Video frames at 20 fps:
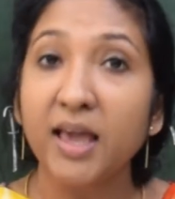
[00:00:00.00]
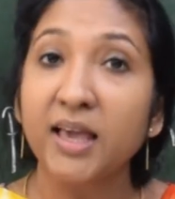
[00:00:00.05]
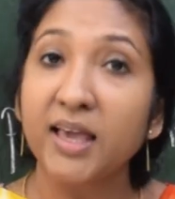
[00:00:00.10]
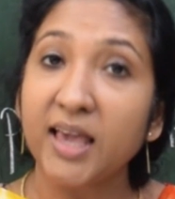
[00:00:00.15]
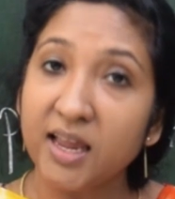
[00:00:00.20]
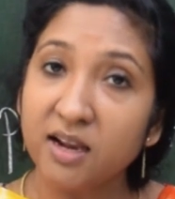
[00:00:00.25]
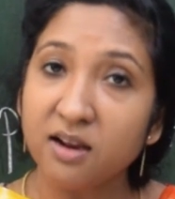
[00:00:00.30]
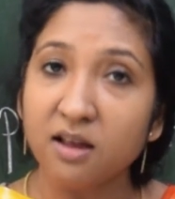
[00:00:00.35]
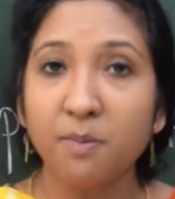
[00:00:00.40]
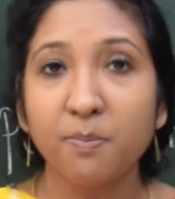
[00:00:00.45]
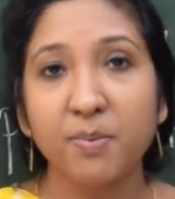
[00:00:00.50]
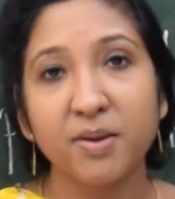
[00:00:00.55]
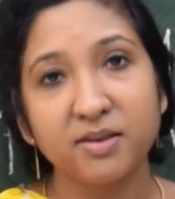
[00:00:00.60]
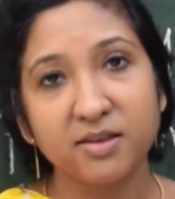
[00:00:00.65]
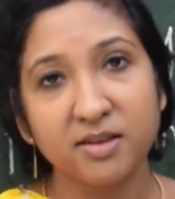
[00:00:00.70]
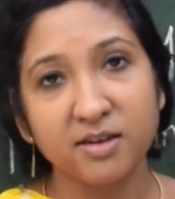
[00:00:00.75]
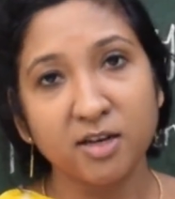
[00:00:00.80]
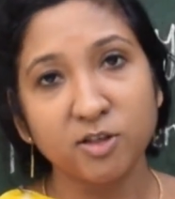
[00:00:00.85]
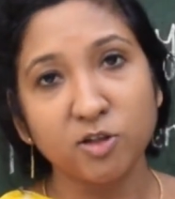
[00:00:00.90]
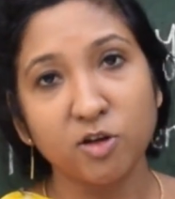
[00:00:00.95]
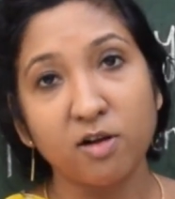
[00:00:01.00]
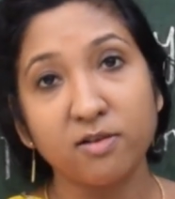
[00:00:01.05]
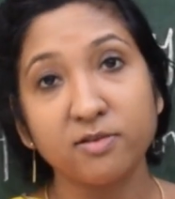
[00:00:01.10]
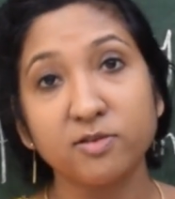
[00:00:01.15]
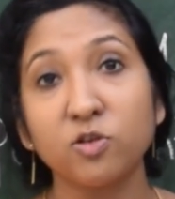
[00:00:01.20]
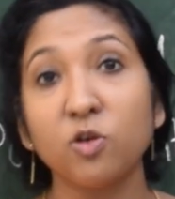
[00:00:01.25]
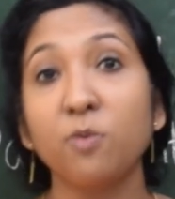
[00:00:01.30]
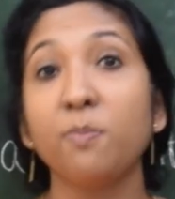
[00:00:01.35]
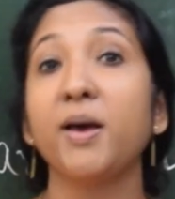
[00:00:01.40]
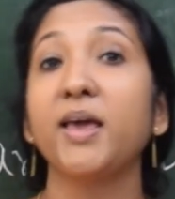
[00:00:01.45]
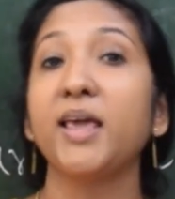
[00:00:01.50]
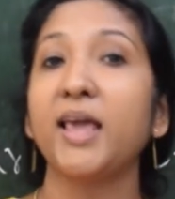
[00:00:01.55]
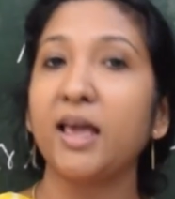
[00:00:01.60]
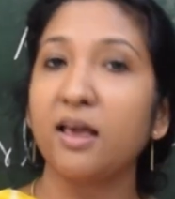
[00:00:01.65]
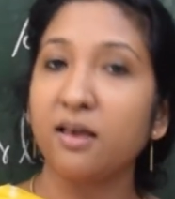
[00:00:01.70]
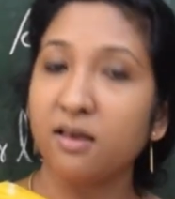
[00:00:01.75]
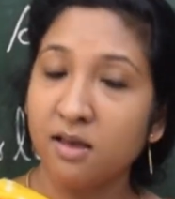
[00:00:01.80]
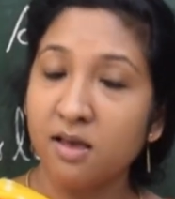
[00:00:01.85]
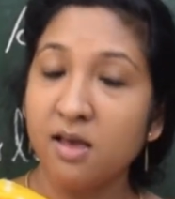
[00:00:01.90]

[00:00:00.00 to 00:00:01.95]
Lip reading: again a president also by